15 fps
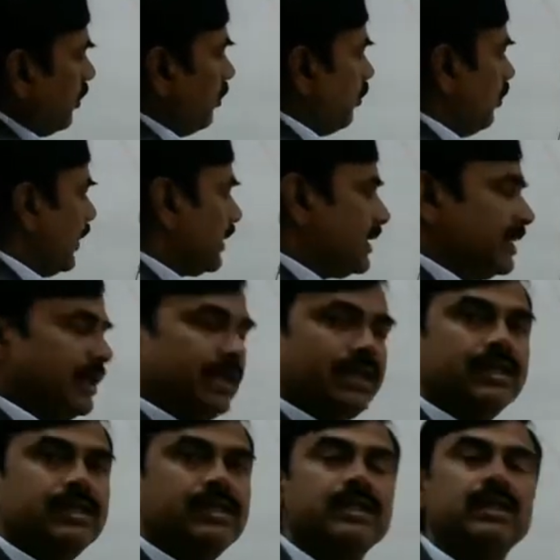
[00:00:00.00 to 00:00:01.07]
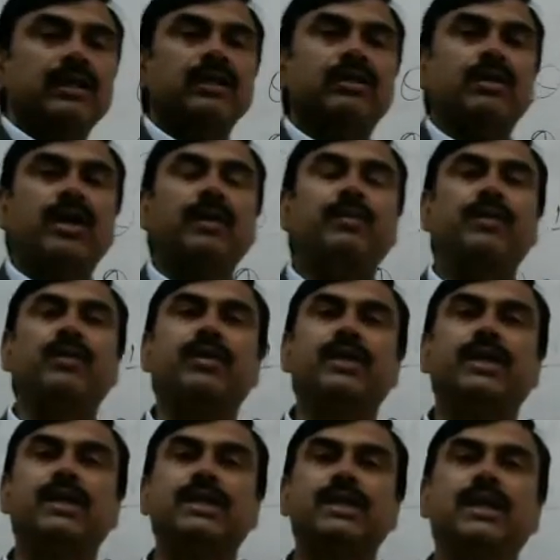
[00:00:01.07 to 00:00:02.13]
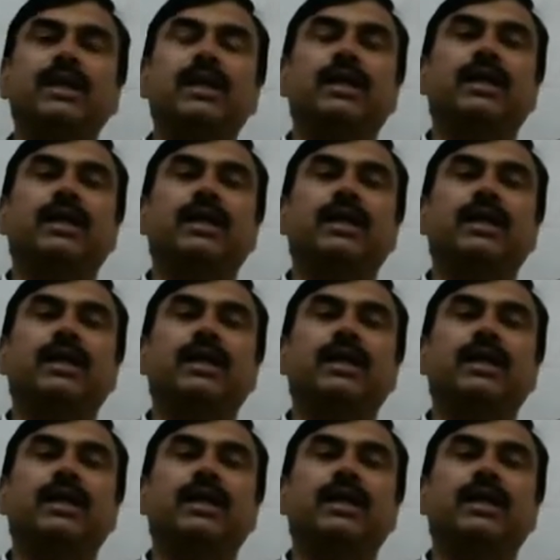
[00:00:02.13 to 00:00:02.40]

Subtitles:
what is crop rotation?